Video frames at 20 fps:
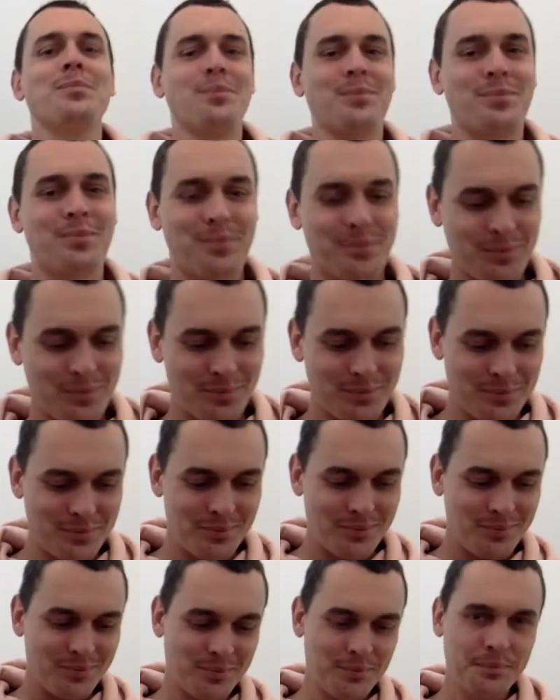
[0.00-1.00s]

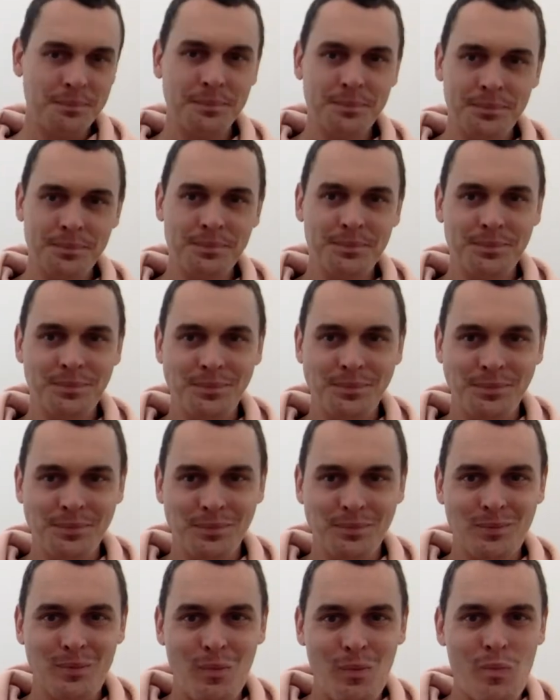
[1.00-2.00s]

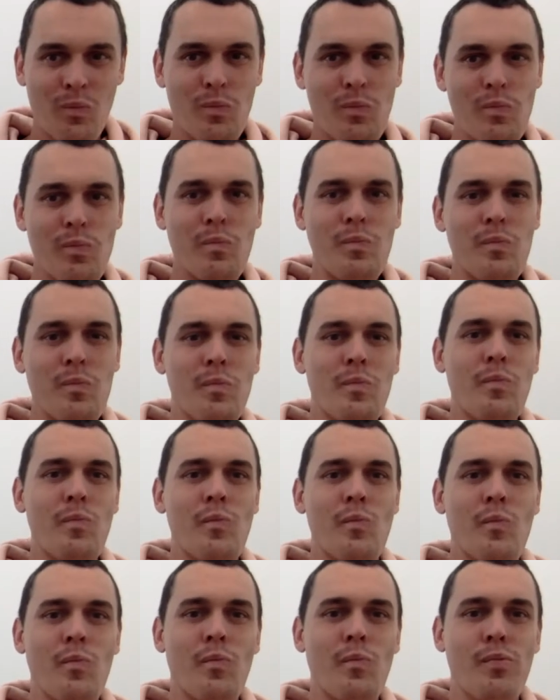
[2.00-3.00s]

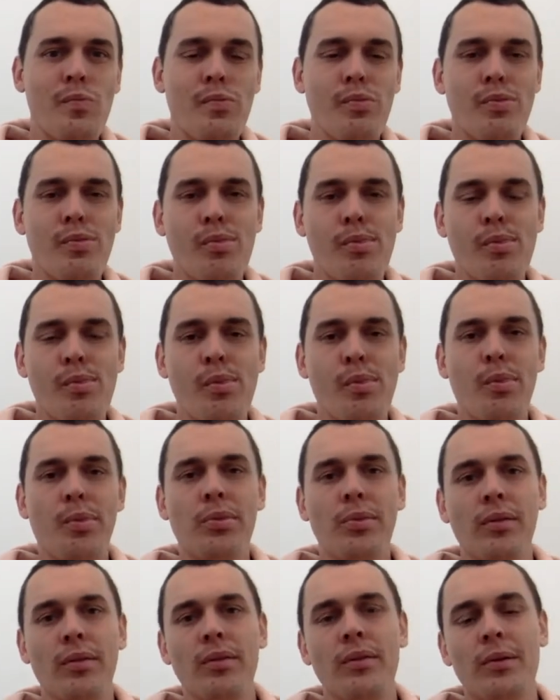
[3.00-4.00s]

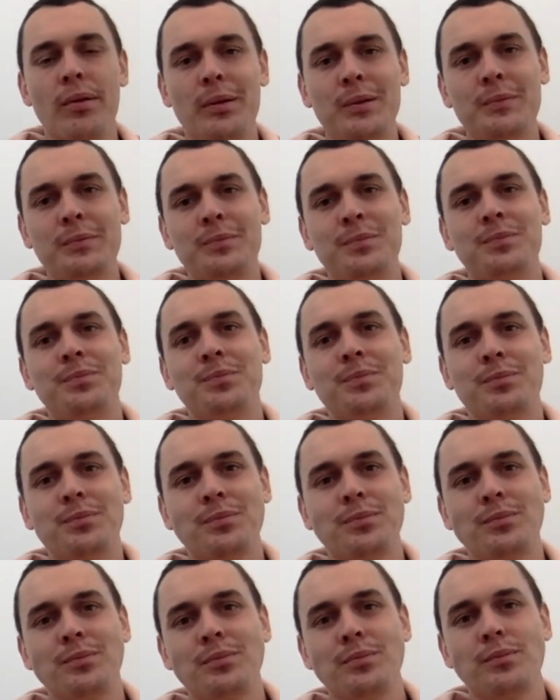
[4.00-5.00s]

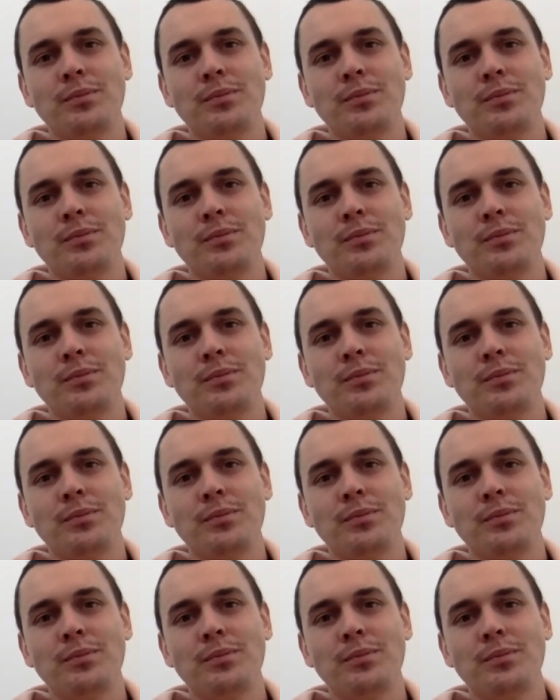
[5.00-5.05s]
No words are spoken by the person on screen.